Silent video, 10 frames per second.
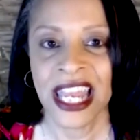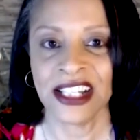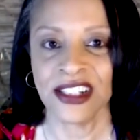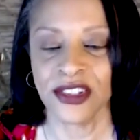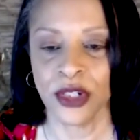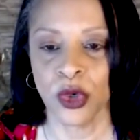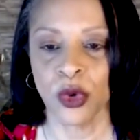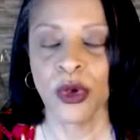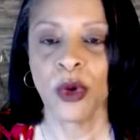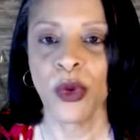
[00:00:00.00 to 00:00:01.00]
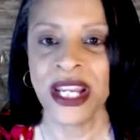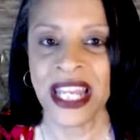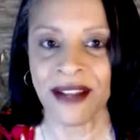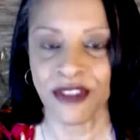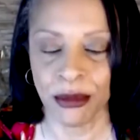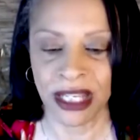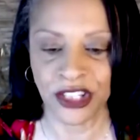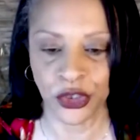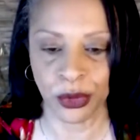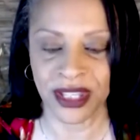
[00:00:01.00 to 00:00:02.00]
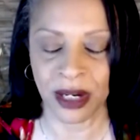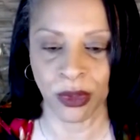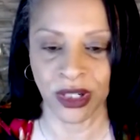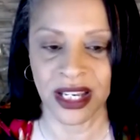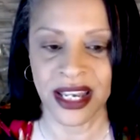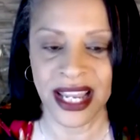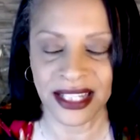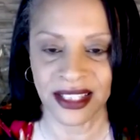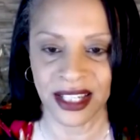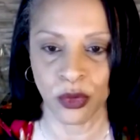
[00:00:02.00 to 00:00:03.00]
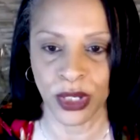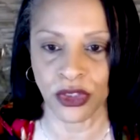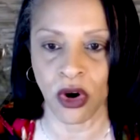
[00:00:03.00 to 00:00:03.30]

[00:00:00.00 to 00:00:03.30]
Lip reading: And so we have to make sure that we're connecting with